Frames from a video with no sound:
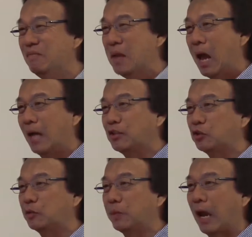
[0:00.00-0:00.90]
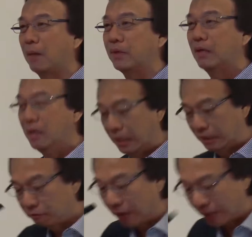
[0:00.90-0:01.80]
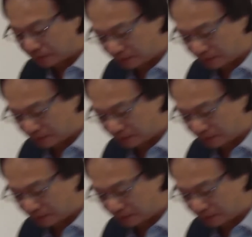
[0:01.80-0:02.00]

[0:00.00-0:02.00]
I should be happy. In fact,